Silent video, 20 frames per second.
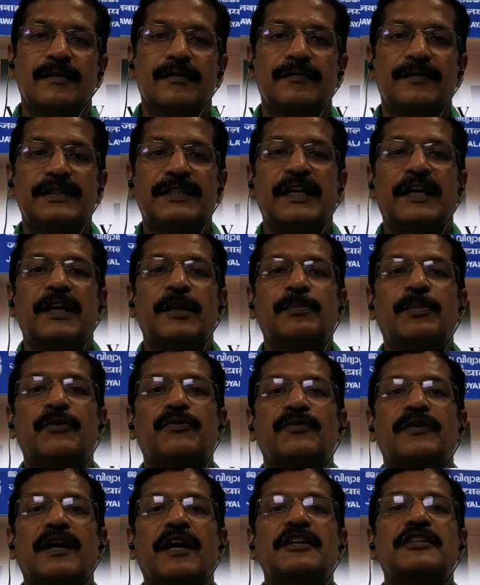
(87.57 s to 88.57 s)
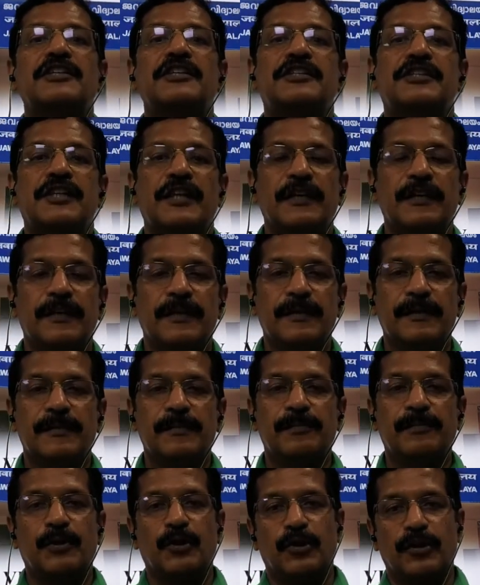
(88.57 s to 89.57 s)
with the help of
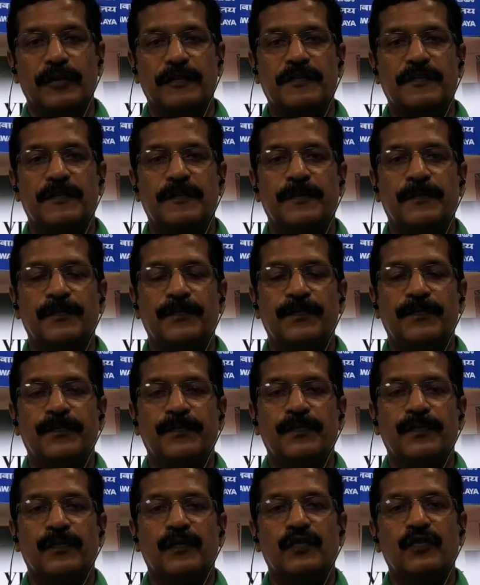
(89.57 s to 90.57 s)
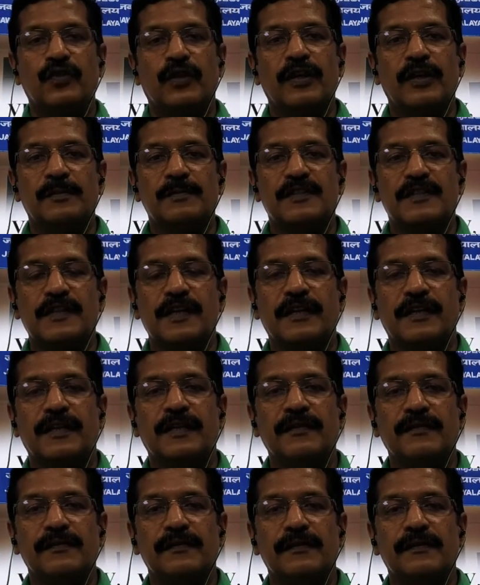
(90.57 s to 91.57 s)
Cartesian product. So I am
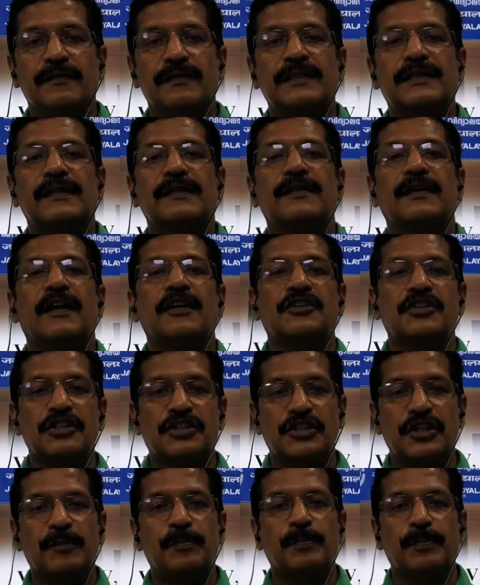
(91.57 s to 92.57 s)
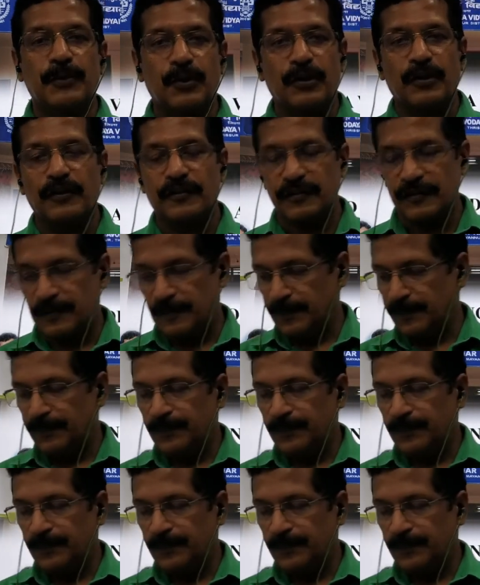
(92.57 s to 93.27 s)
starting with the Cartesian product.